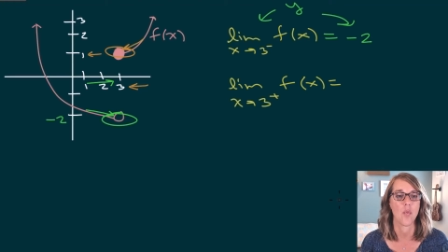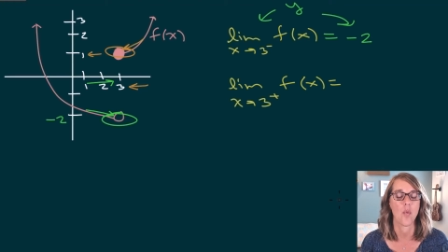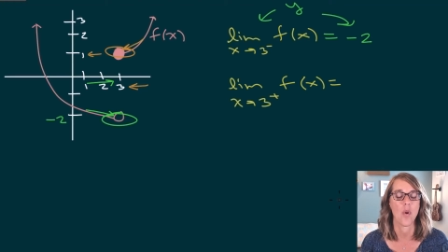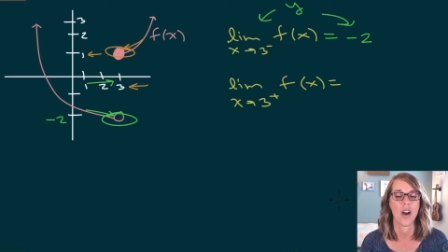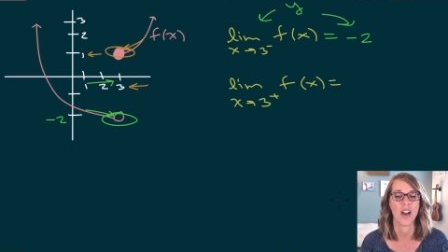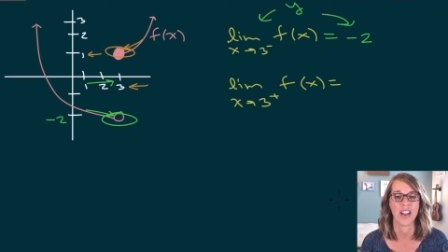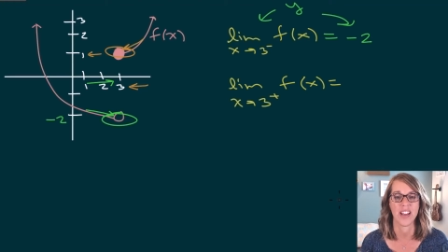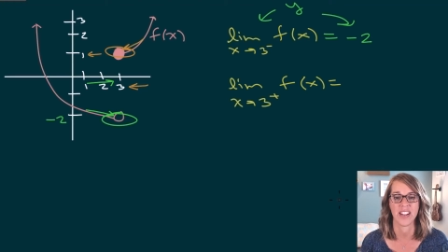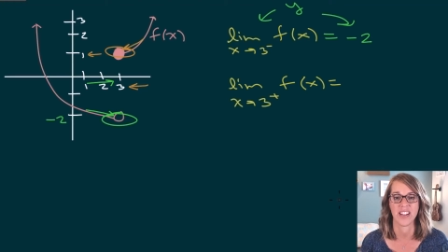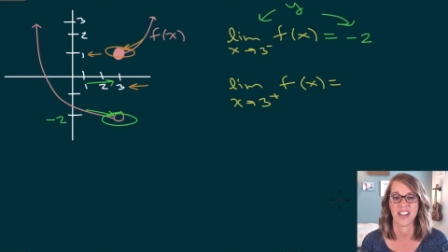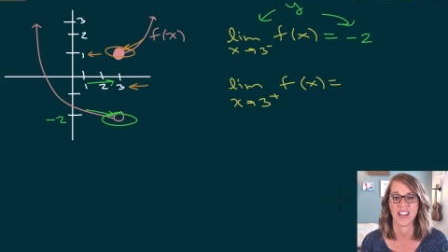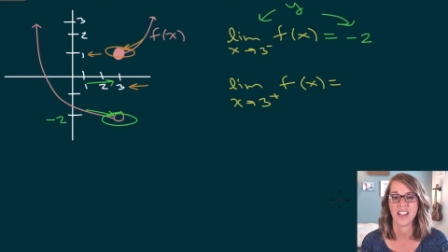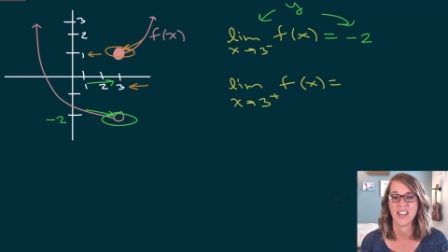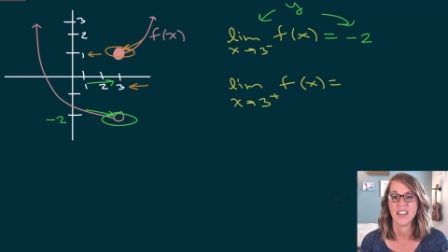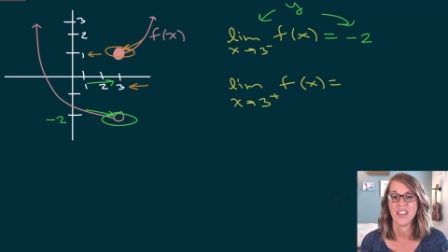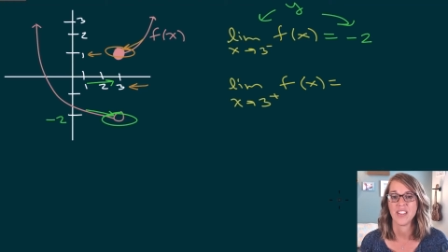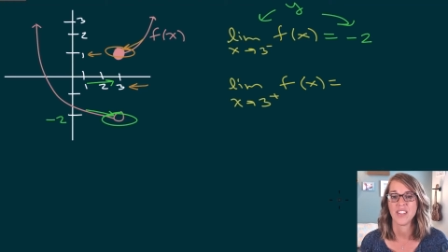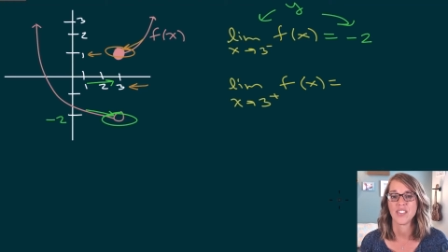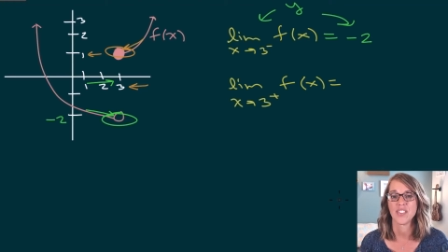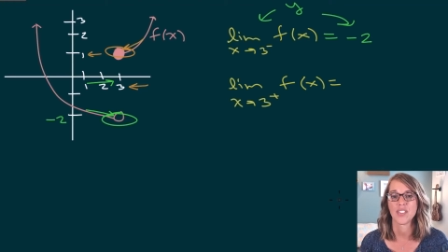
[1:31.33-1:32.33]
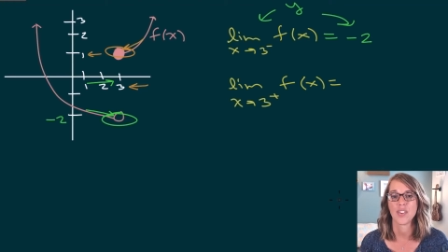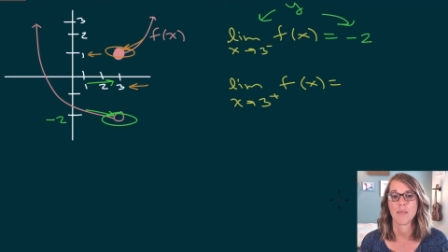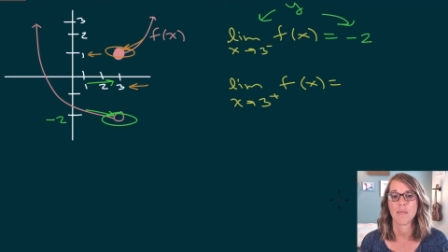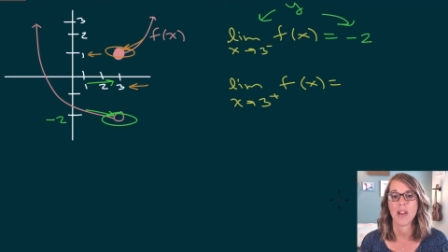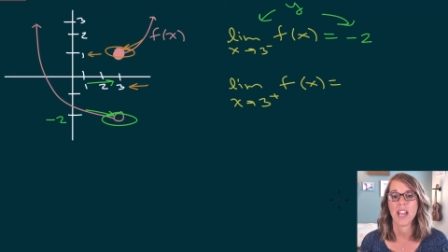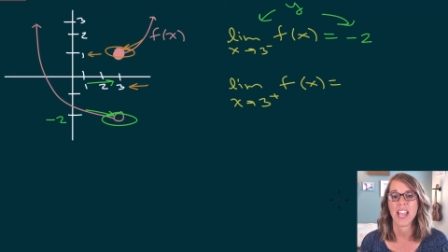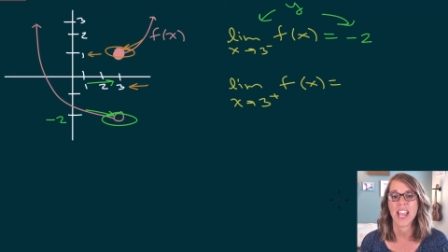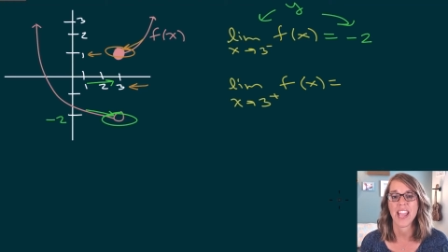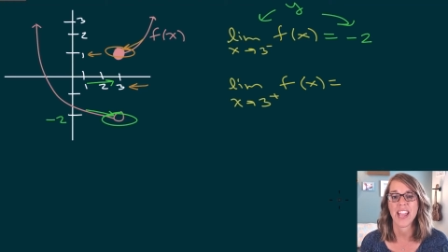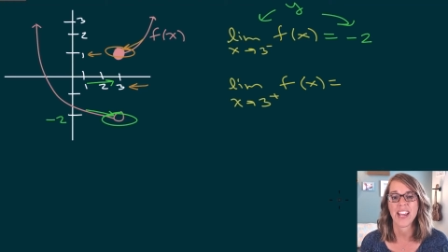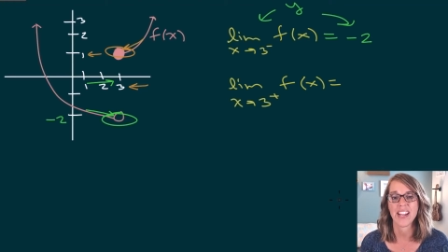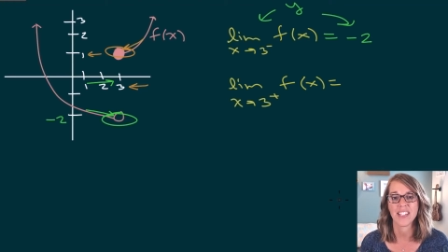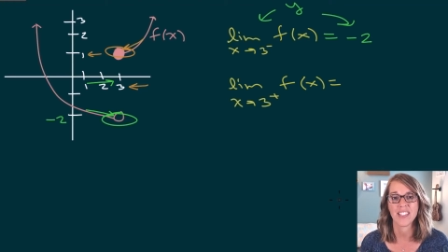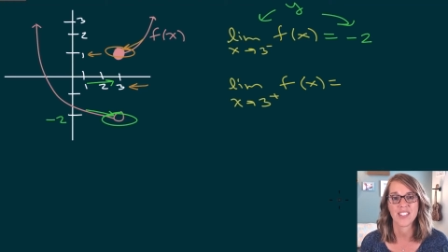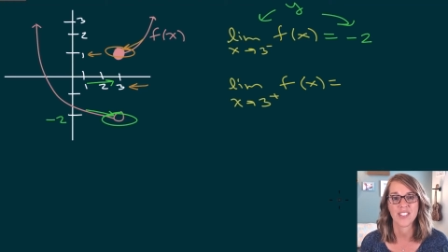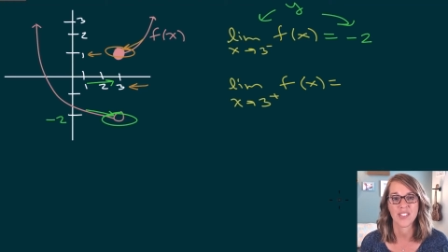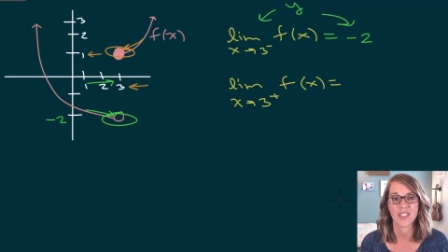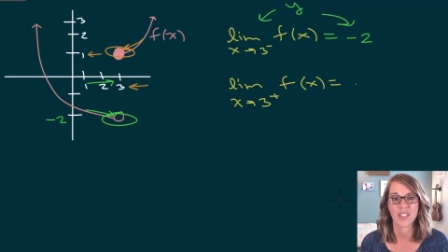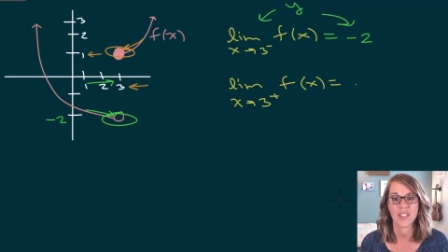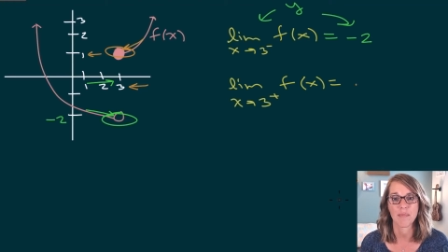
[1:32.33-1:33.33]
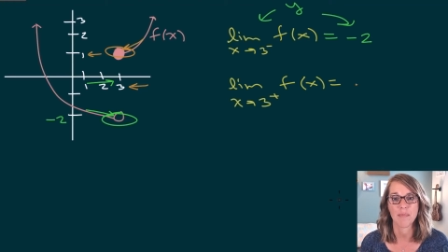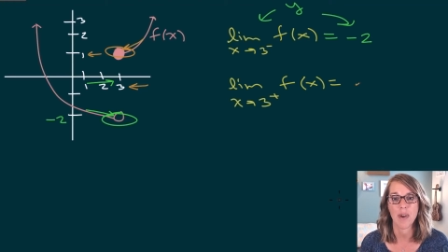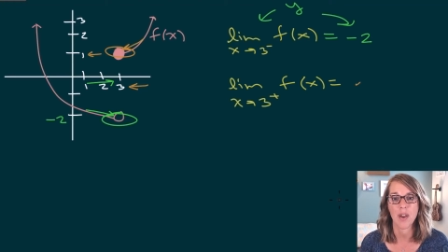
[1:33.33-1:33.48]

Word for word: 1. So my answer,